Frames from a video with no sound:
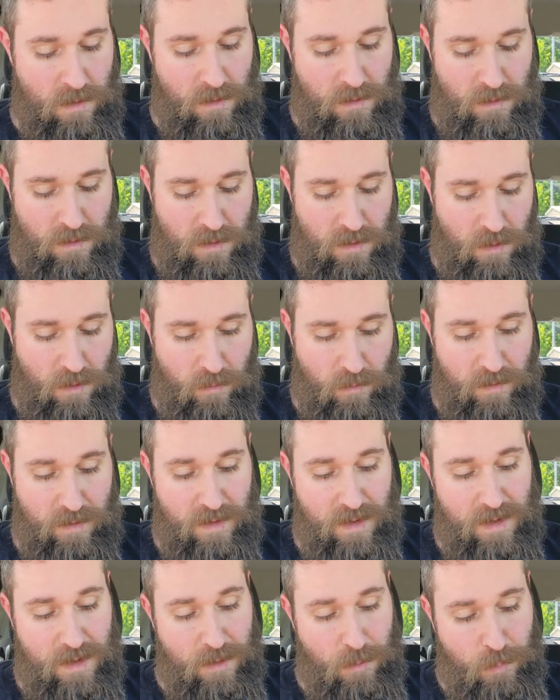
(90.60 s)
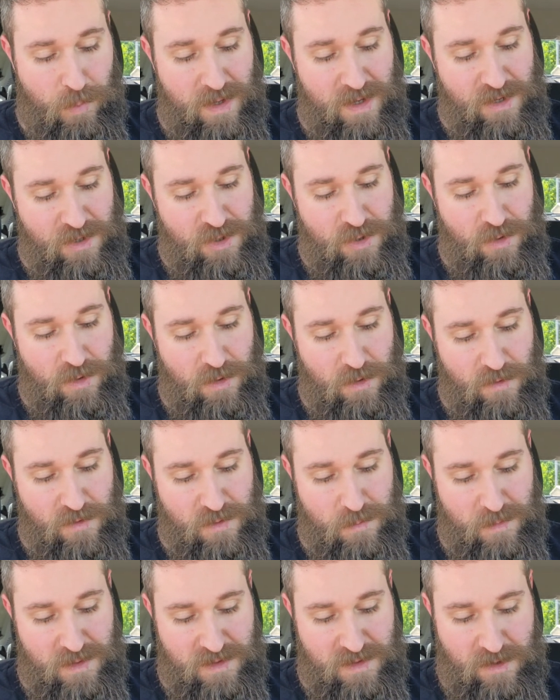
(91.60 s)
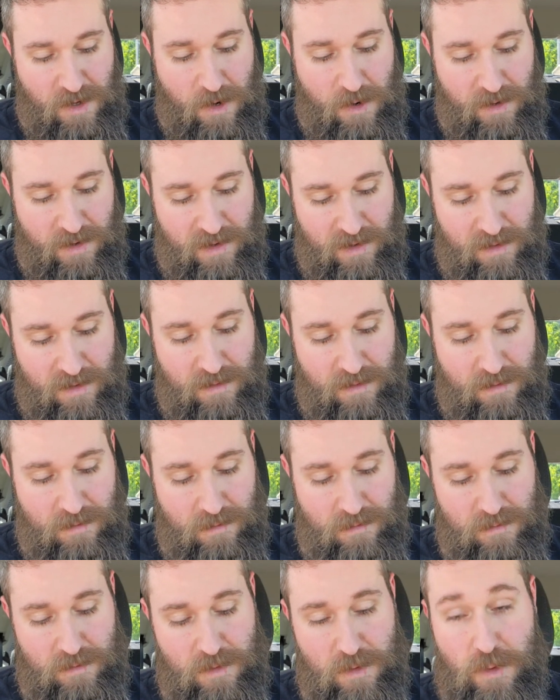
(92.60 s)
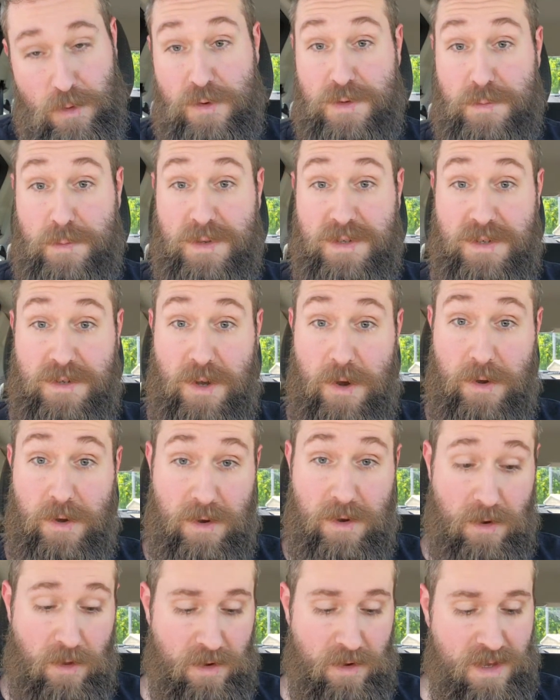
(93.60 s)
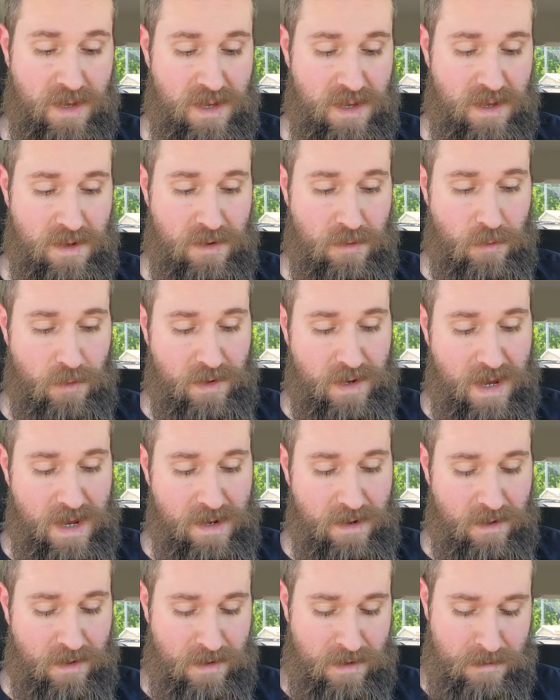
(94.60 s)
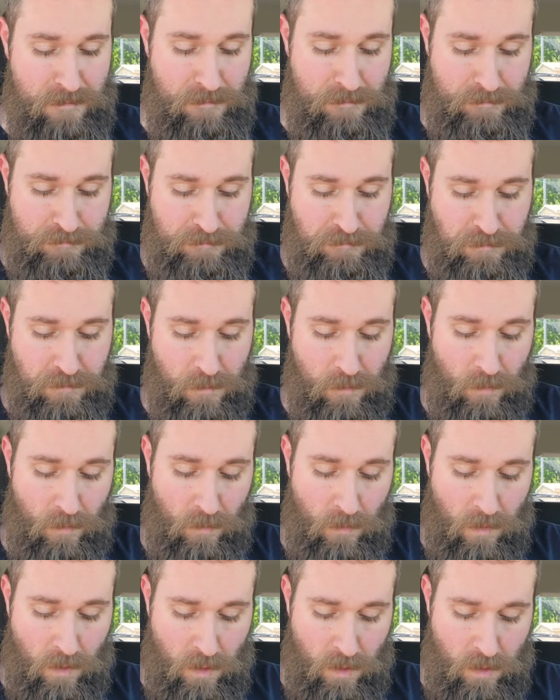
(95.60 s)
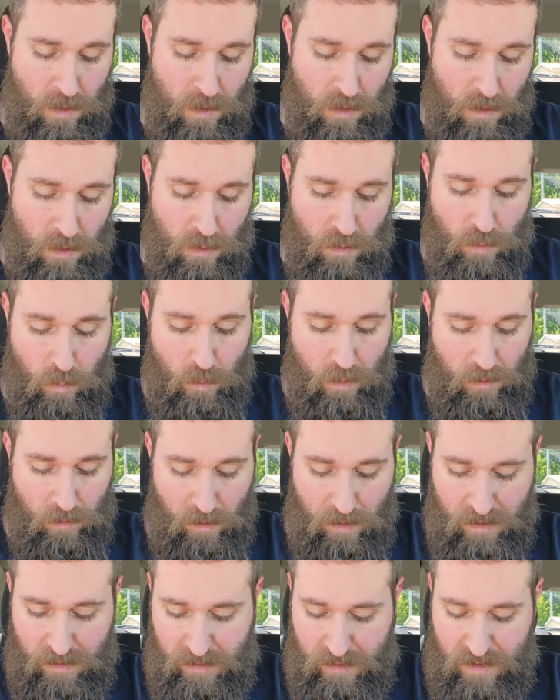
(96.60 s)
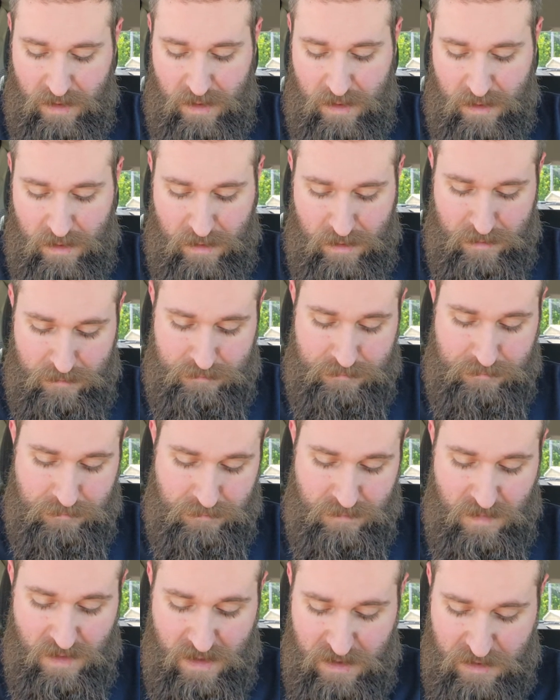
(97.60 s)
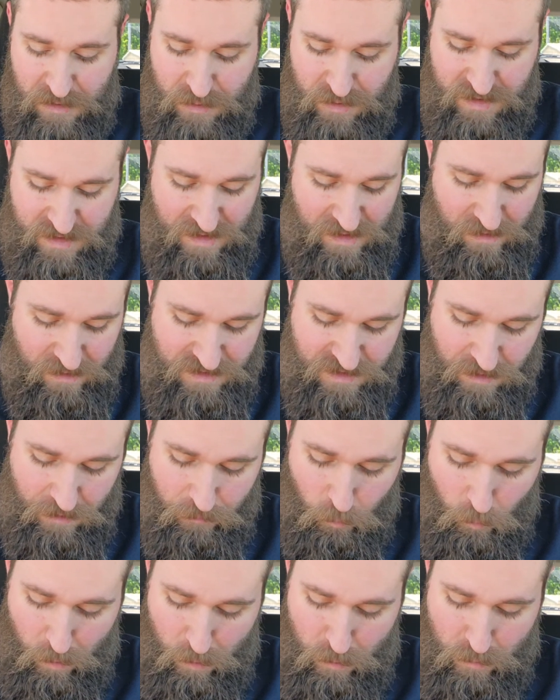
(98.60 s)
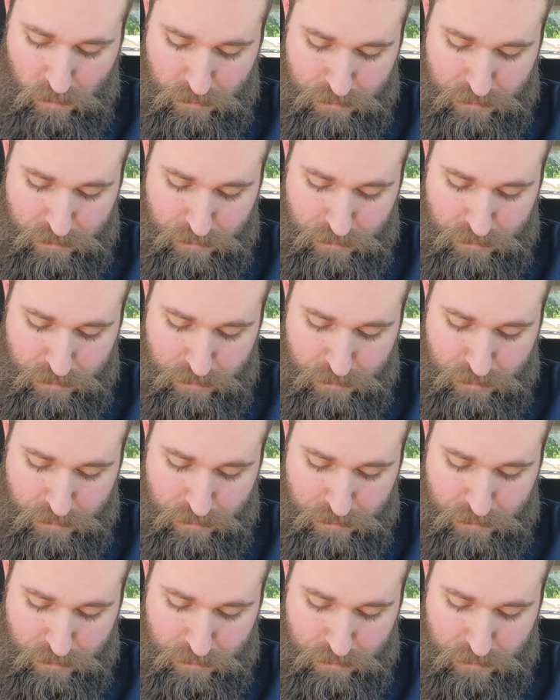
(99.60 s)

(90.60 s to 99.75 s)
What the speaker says: You know, in a pinch, you can use them as a tourniquet. You can use them as a tourniquet on a kid or a canine, where a lot of the industry standard stuff won't.